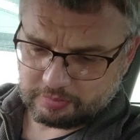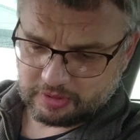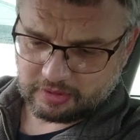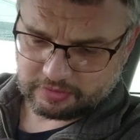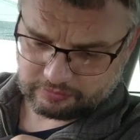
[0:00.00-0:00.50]
be a
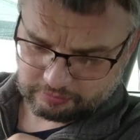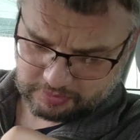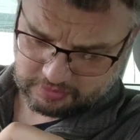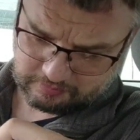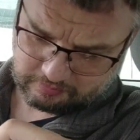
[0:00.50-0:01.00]
bit large for
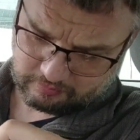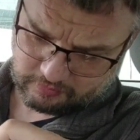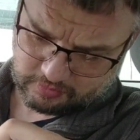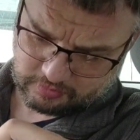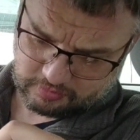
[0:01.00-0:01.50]
me.
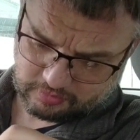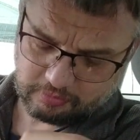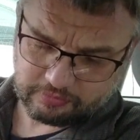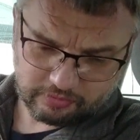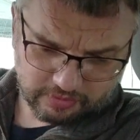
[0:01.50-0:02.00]

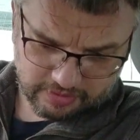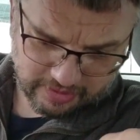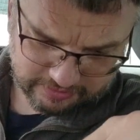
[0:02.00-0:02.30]
Oh, it's only an